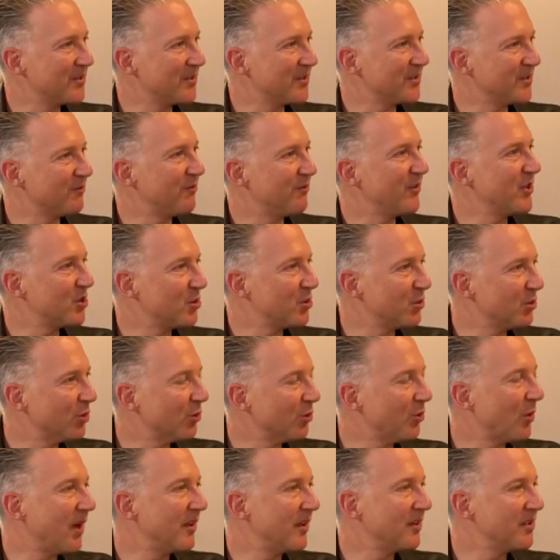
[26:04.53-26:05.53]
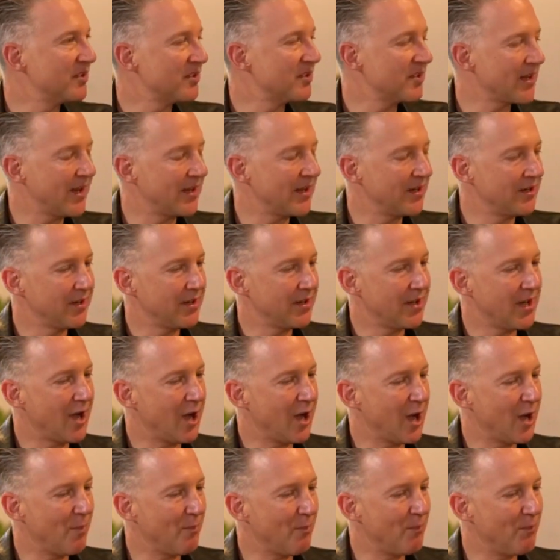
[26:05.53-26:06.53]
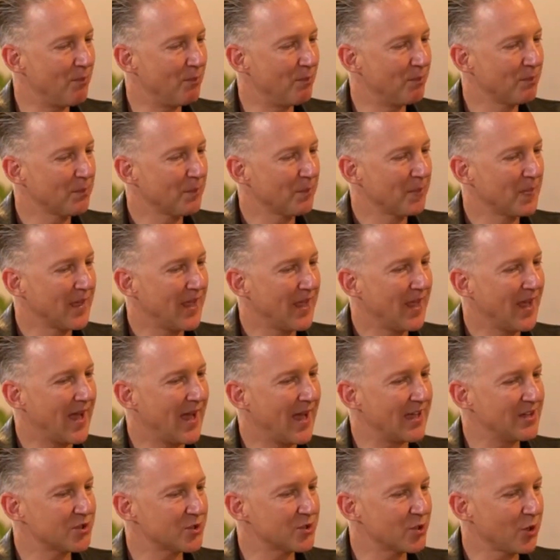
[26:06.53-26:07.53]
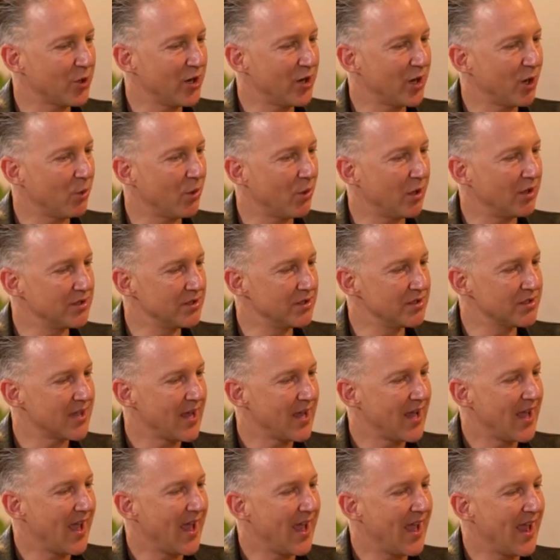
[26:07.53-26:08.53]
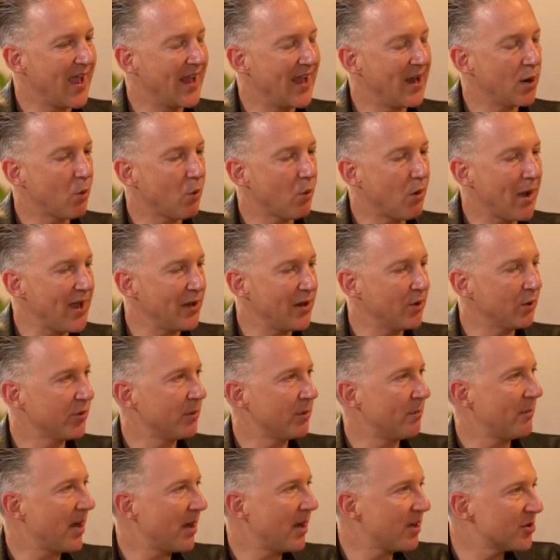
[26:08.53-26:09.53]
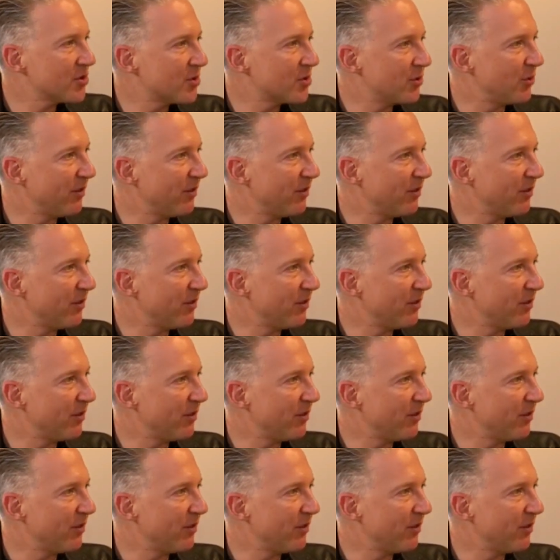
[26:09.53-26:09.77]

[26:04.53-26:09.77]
visual ones and sonic ones. In a way, you're the master of